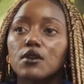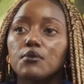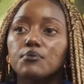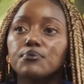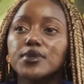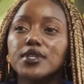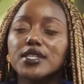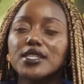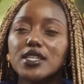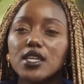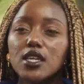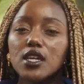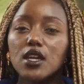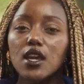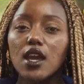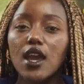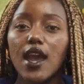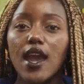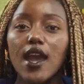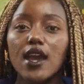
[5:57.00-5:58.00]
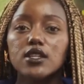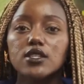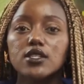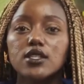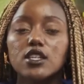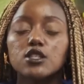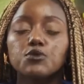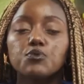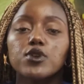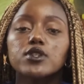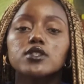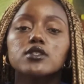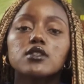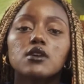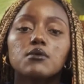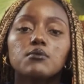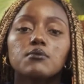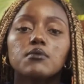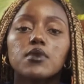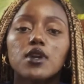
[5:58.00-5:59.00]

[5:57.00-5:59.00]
being and expressing them